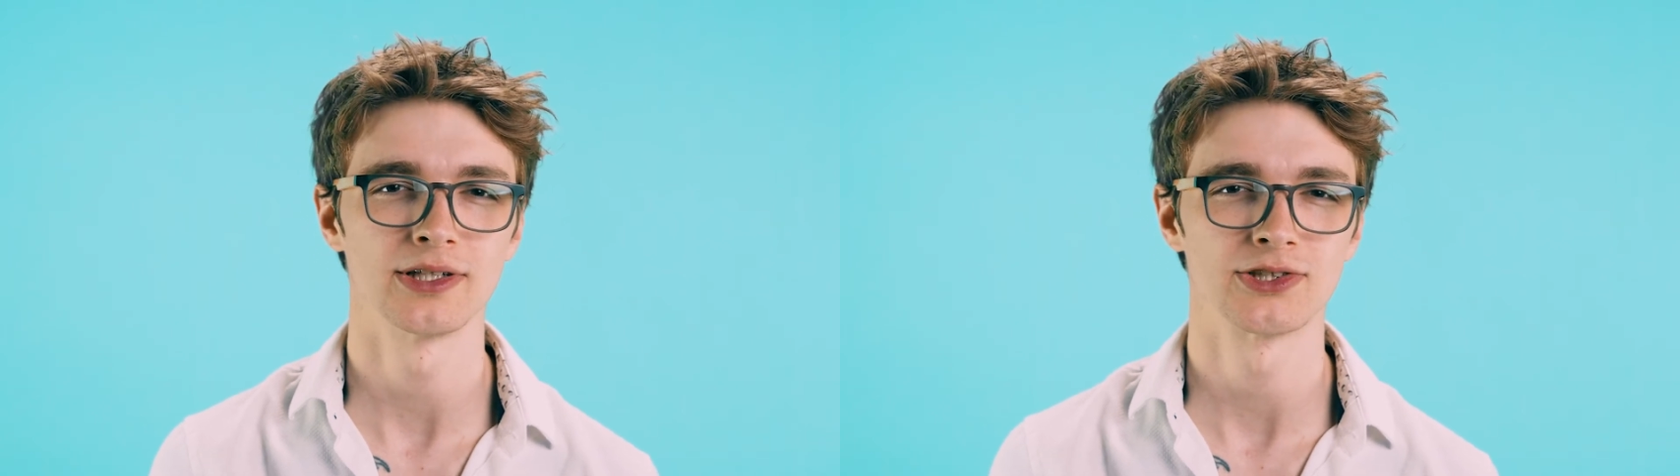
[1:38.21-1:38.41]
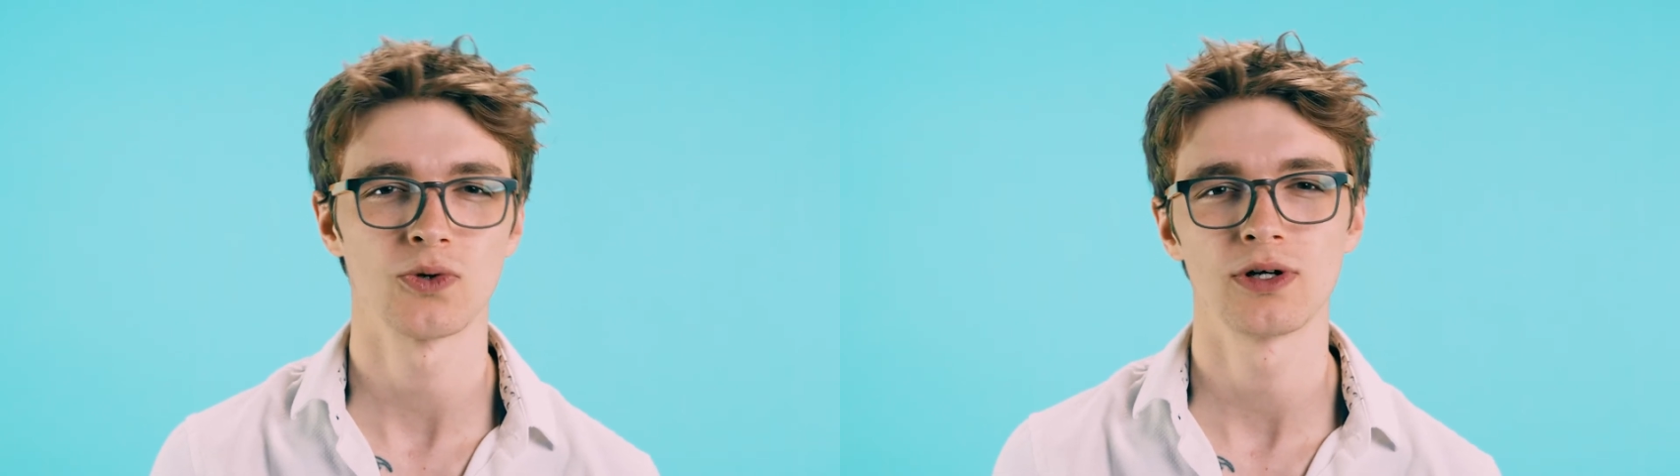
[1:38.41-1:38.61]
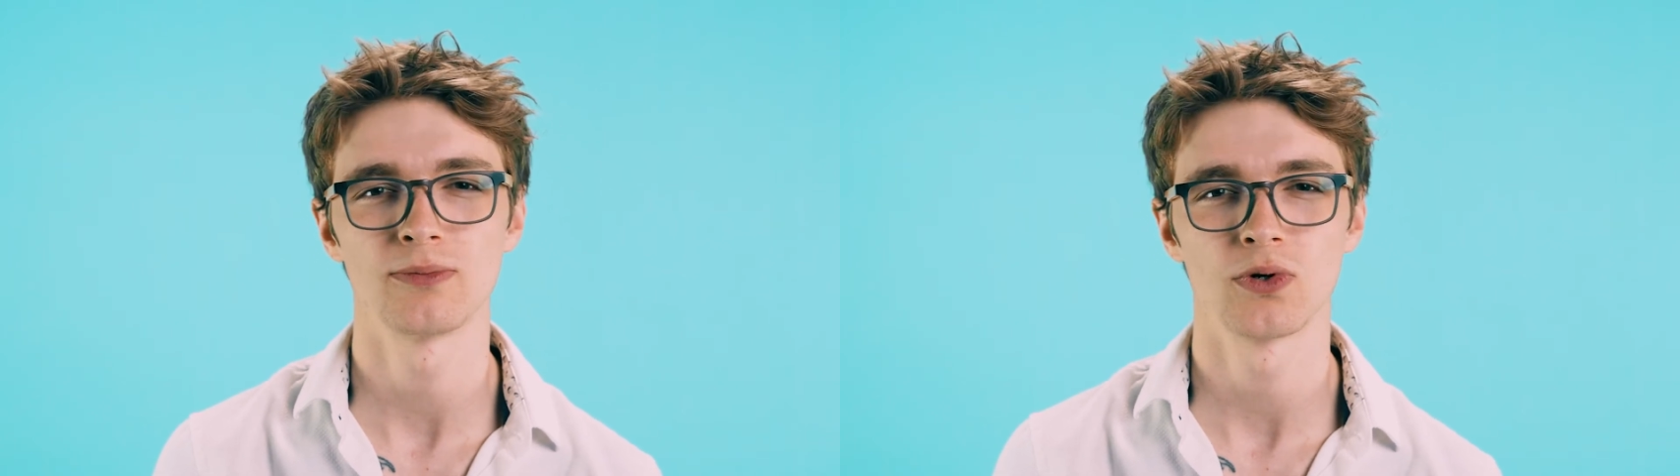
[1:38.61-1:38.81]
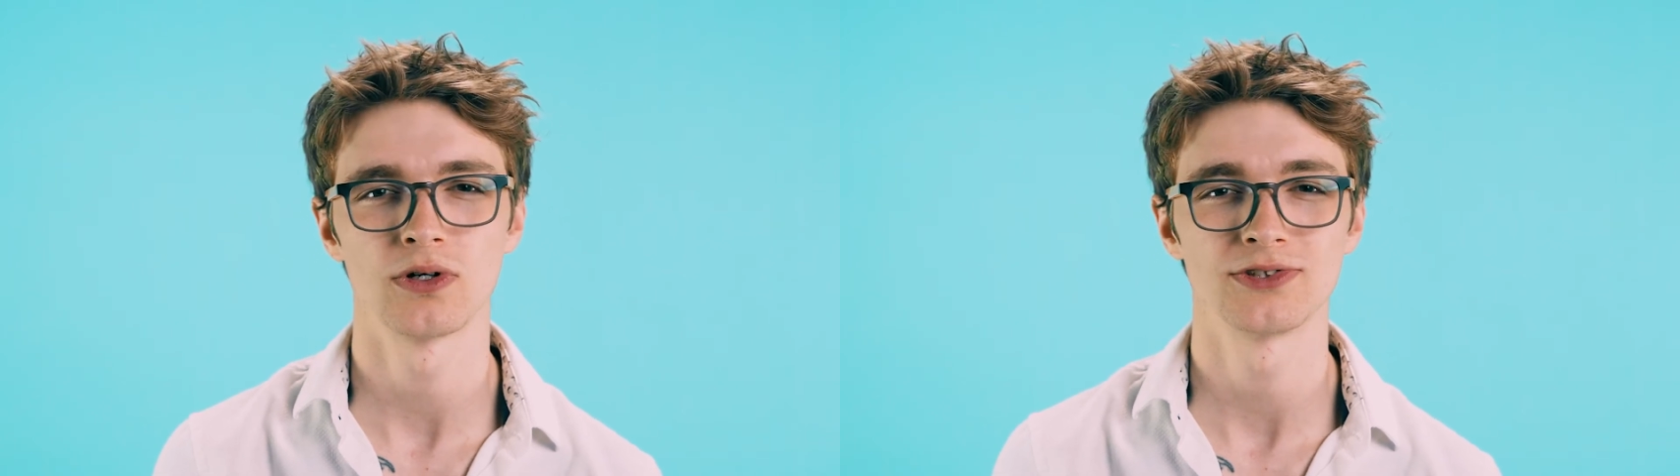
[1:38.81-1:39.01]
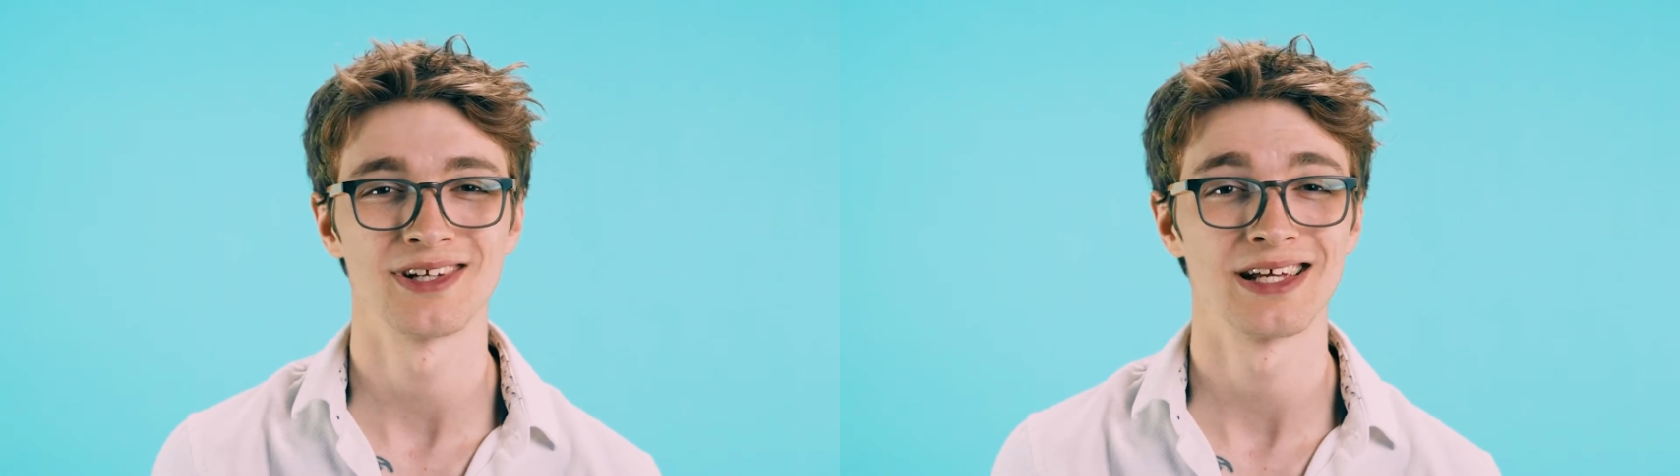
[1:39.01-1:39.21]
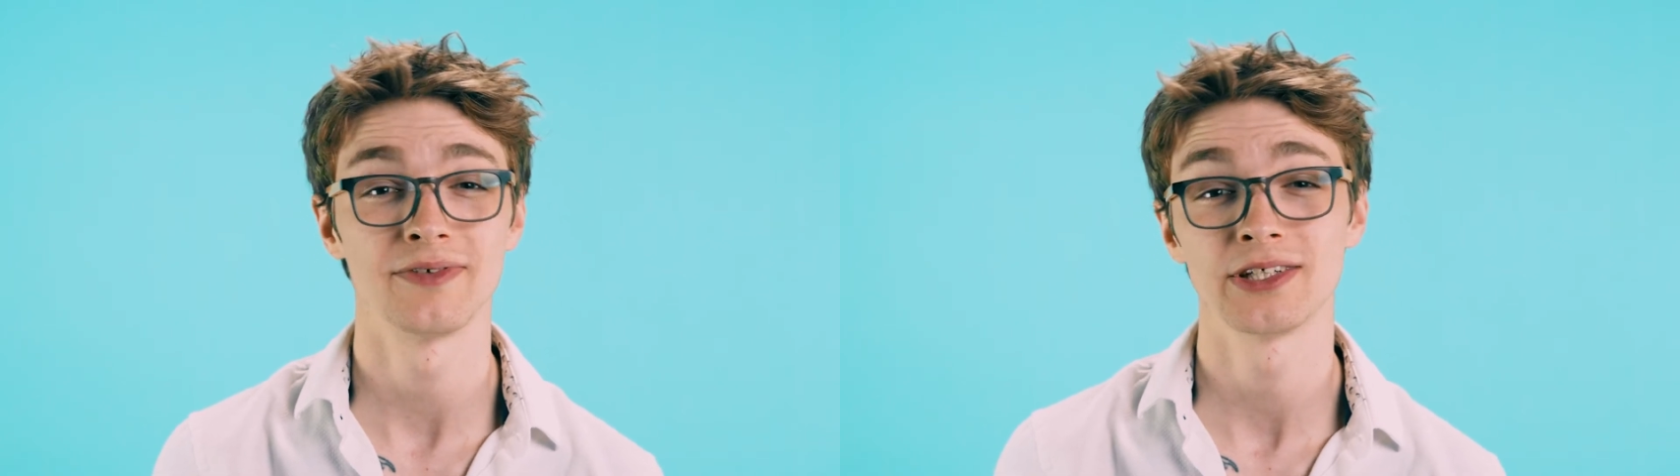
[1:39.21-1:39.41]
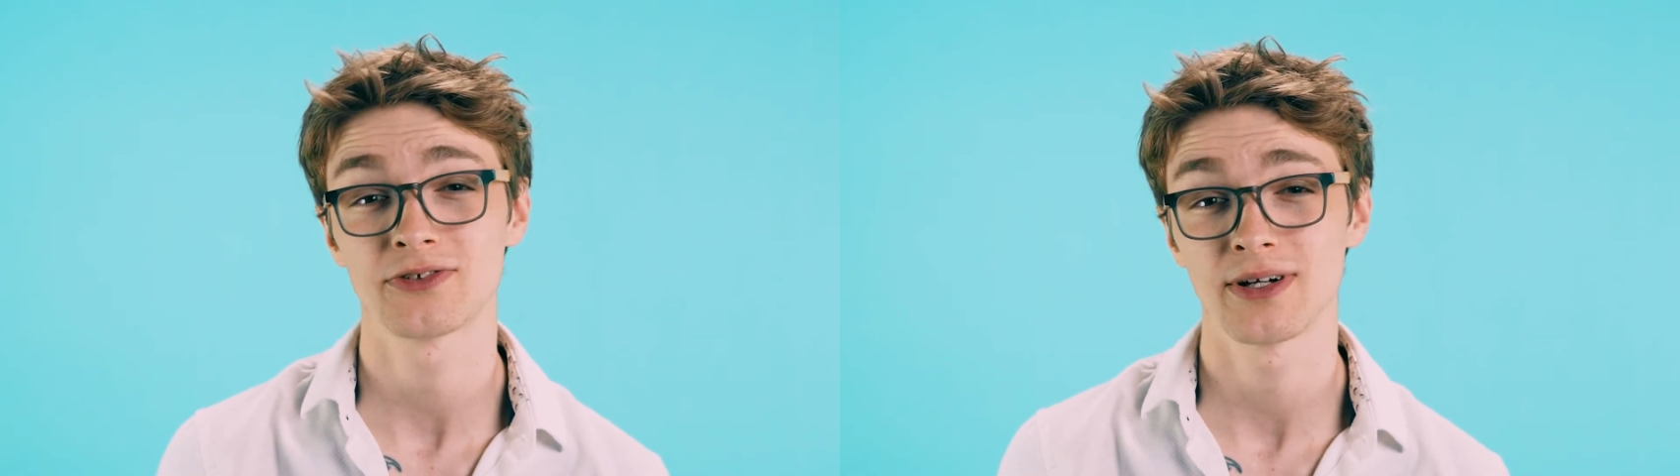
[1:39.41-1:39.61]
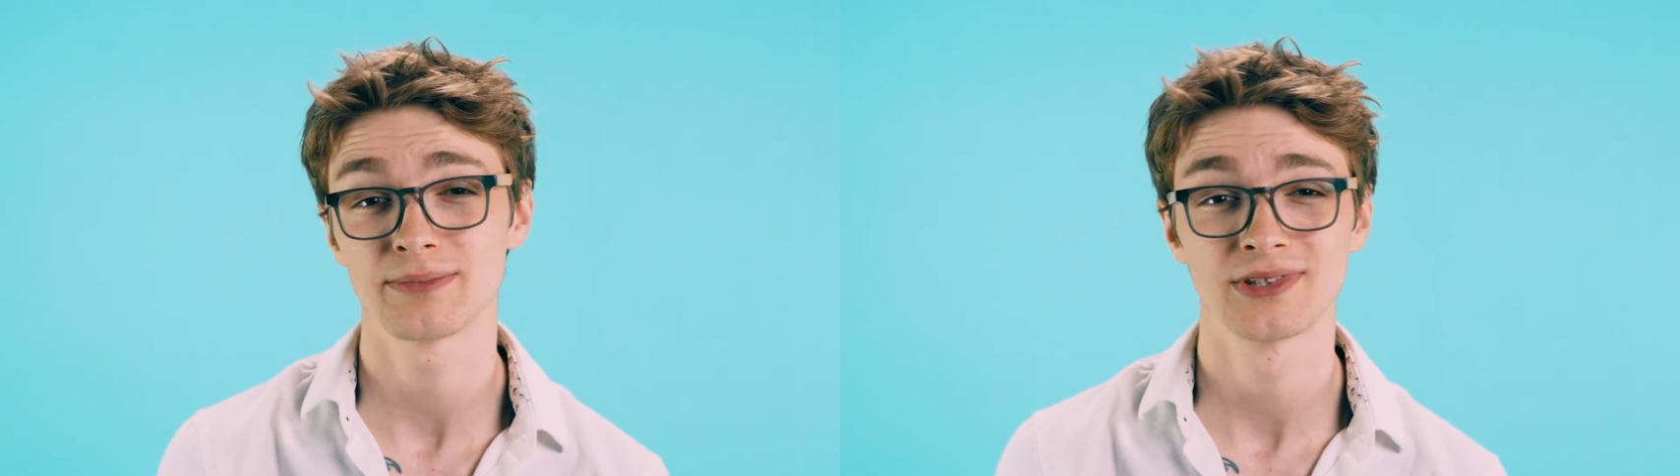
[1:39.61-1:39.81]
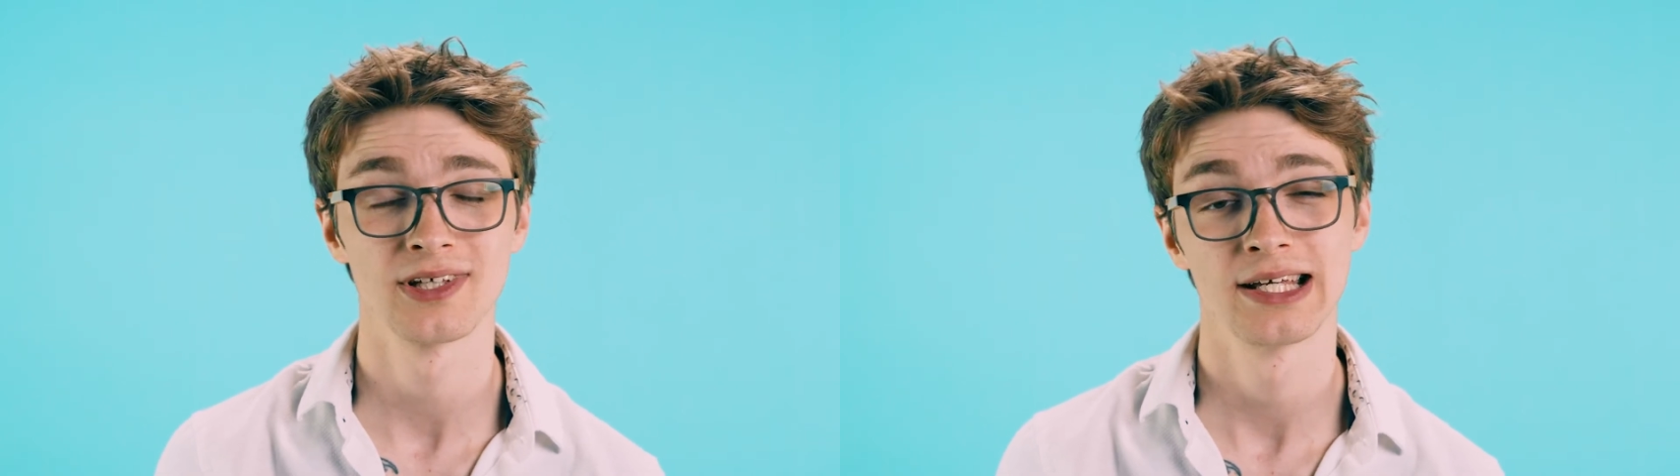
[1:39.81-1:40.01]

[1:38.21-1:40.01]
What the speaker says: storyboards and AV scripts